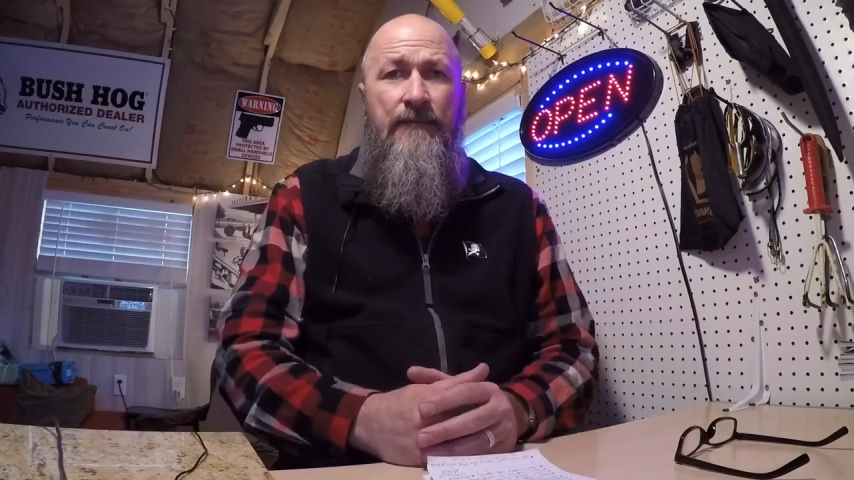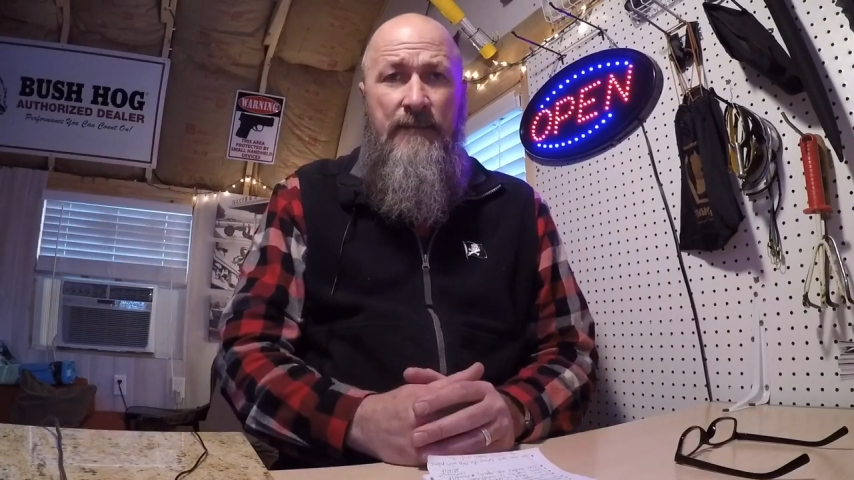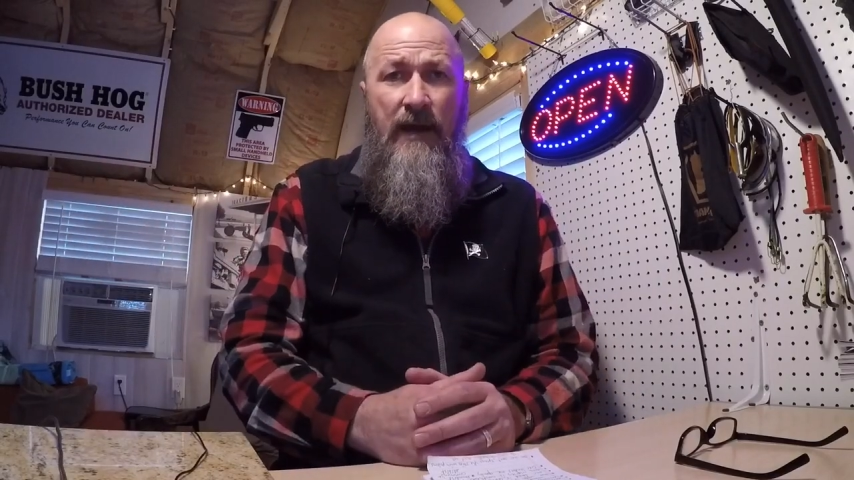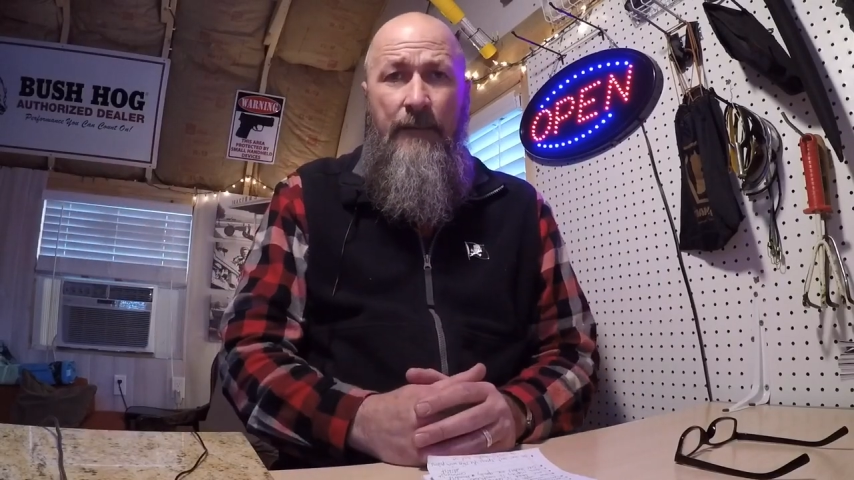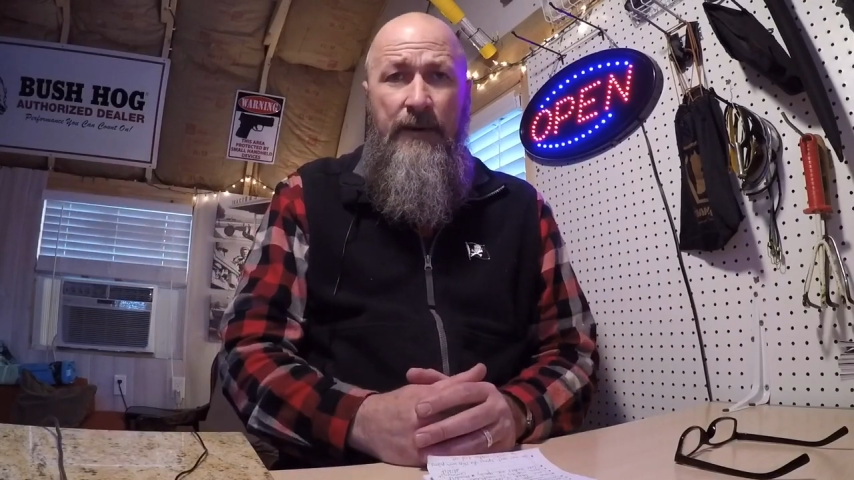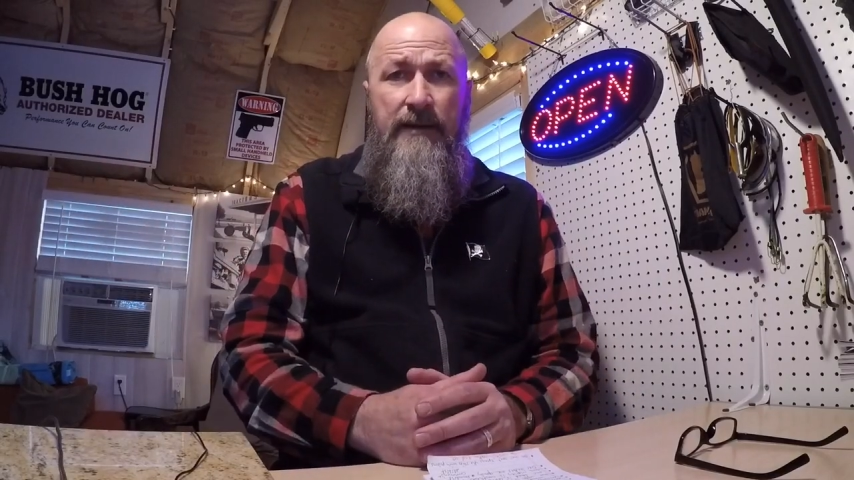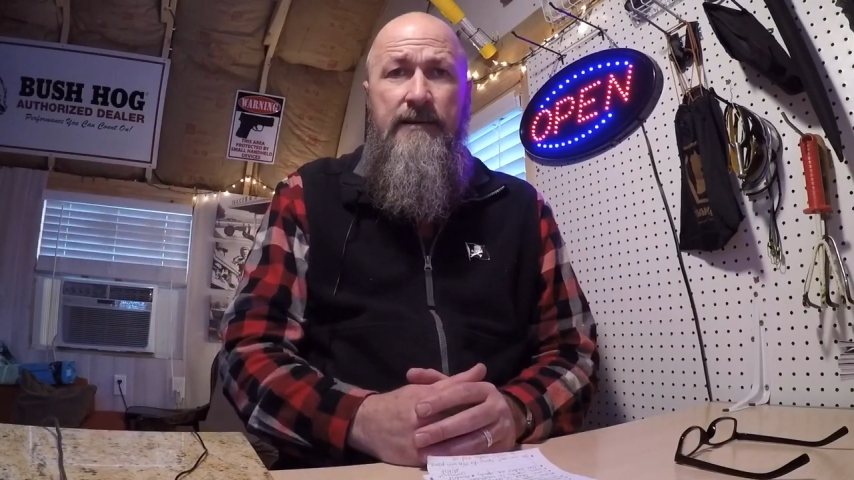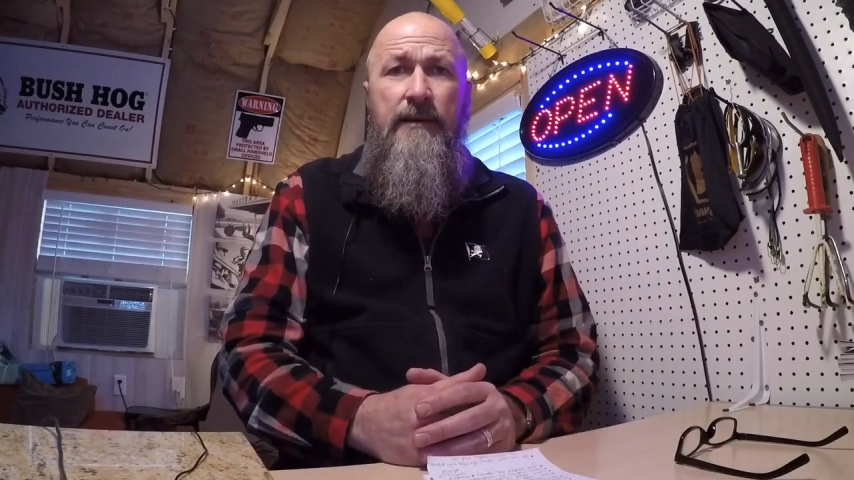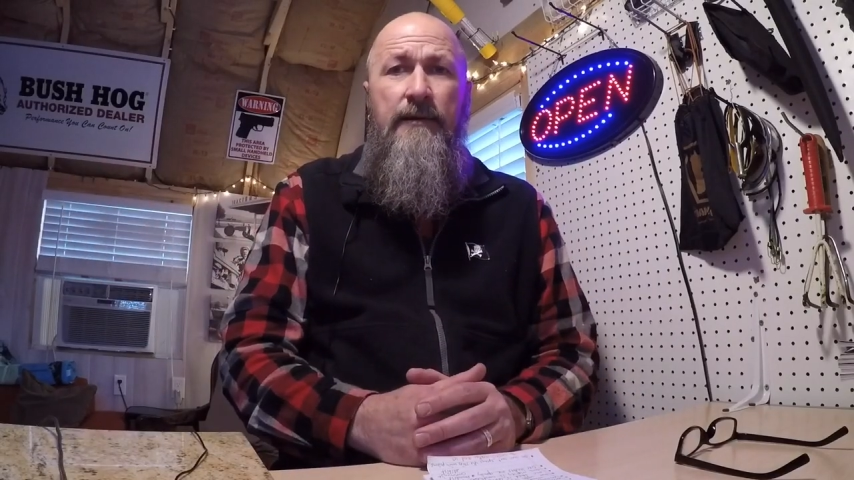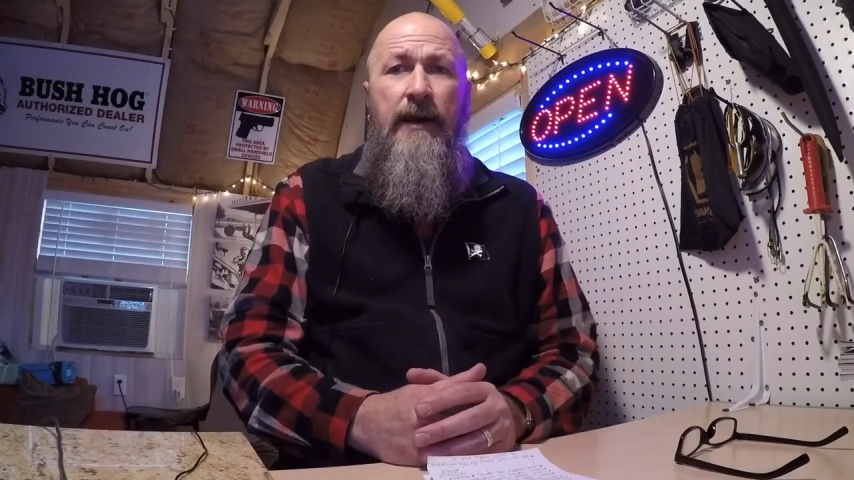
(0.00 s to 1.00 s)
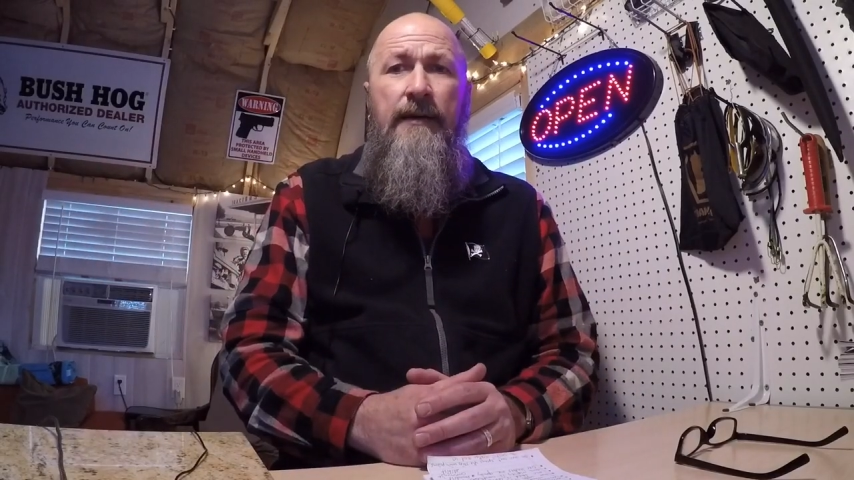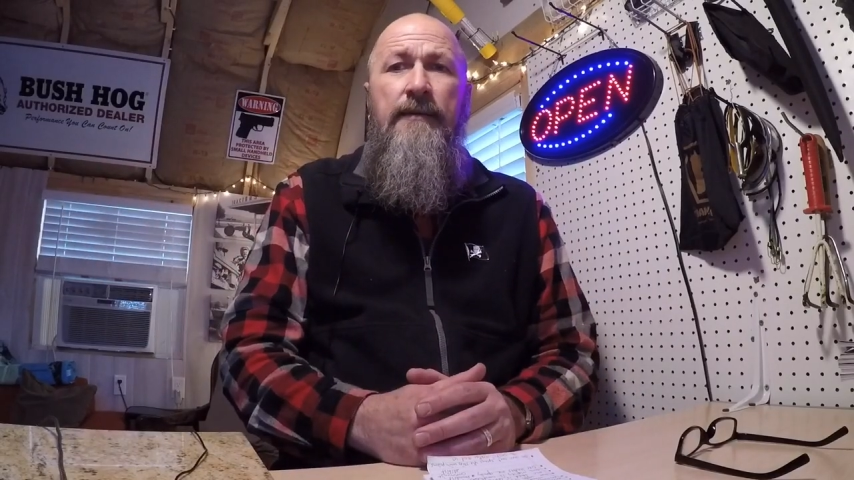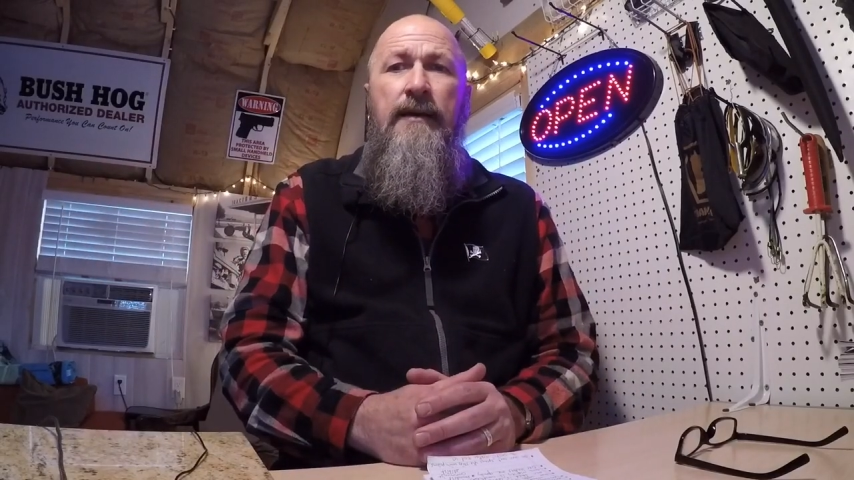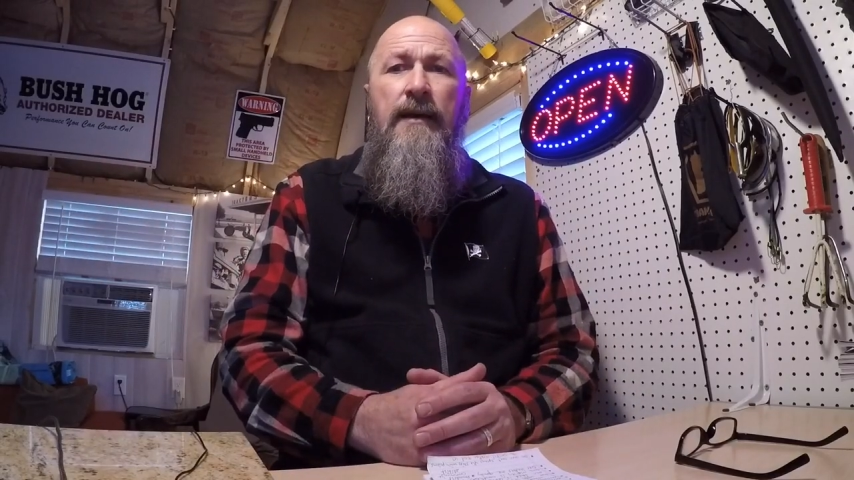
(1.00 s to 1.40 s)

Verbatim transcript: topics, okay?